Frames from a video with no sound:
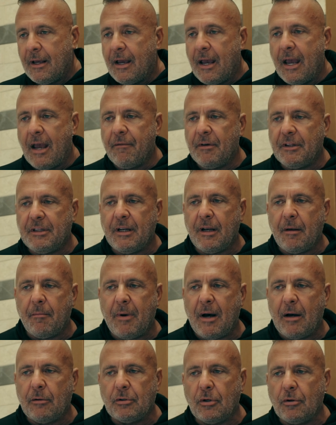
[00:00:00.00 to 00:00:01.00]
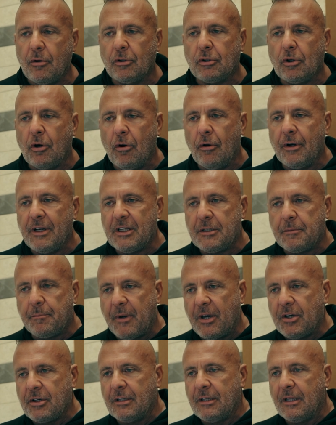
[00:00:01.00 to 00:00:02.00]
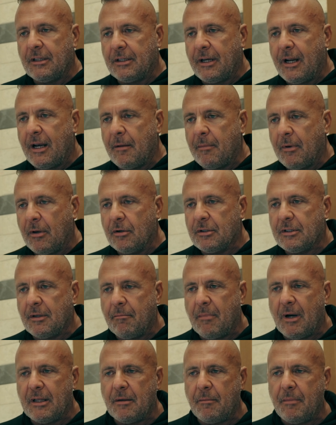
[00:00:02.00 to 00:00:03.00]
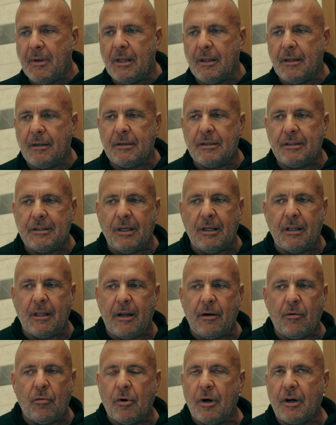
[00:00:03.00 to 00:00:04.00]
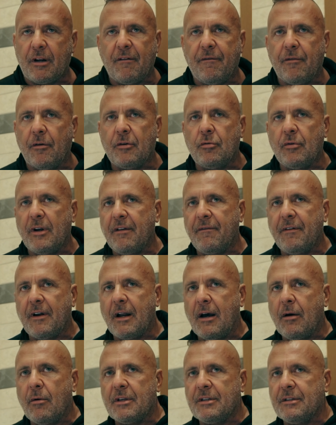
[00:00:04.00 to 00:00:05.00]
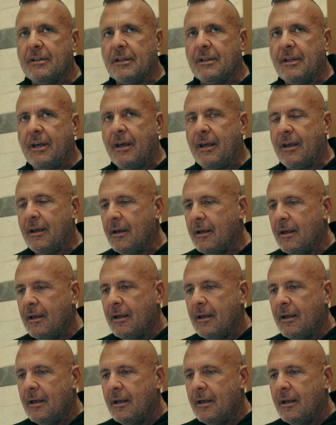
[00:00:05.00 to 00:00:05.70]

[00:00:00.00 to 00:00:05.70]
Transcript: Everything about not only special the training, because the bodybuilding is still and working for 24 hours in a day.